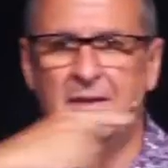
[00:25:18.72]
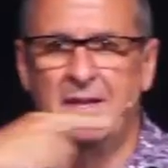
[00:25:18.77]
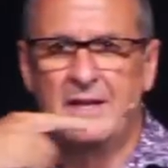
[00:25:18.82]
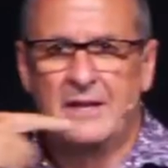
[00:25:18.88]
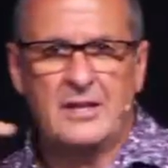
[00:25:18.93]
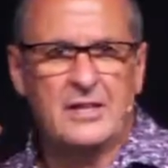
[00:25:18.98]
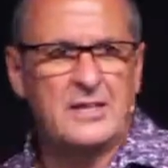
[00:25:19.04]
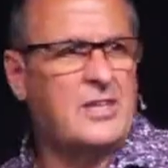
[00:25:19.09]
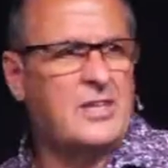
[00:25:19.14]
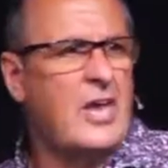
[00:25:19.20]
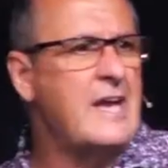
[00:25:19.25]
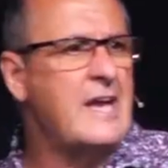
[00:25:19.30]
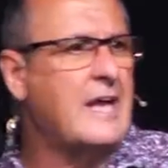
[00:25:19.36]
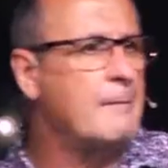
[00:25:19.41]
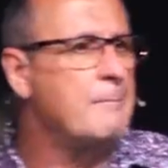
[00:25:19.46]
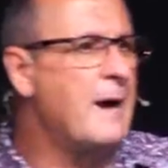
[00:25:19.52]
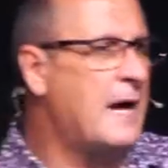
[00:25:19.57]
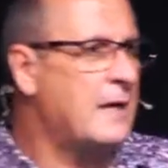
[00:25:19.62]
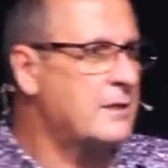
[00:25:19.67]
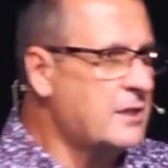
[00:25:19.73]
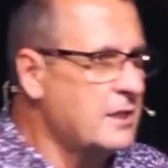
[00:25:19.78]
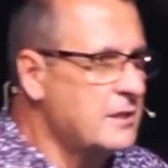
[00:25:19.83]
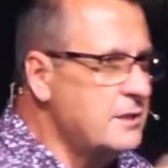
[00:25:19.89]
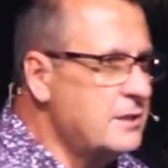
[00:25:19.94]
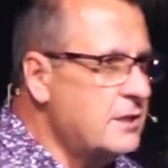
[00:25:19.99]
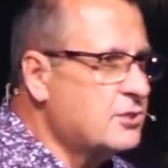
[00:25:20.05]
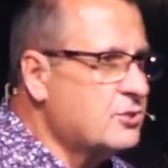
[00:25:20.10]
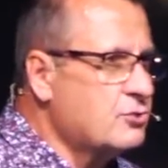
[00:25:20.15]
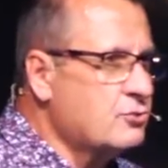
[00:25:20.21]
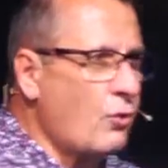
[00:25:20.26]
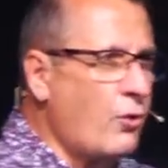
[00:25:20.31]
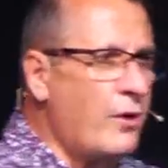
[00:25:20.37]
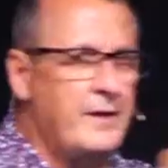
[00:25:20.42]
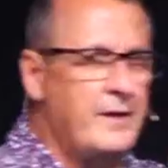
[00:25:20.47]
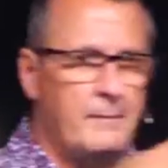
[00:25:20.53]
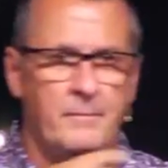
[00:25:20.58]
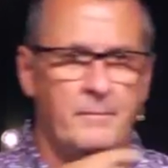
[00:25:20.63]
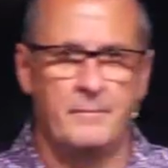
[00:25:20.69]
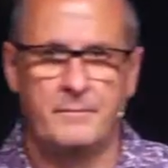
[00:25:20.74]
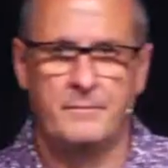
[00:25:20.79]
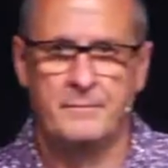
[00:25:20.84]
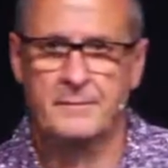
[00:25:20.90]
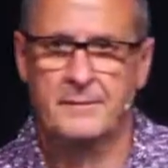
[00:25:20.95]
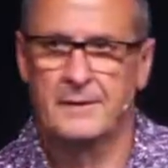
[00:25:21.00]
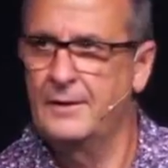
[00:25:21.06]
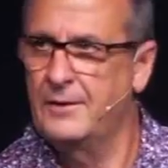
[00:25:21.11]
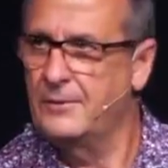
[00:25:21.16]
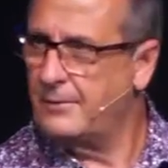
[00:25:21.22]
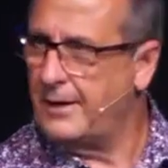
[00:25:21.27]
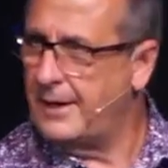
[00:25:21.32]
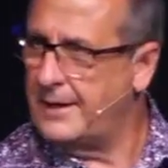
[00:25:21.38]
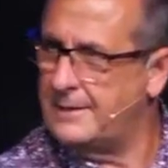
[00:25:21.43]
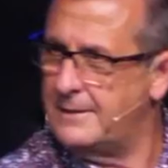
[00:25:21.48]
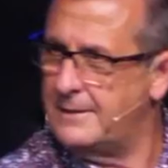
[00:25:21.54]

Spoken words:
gonna take them out, gonna destroy them, right?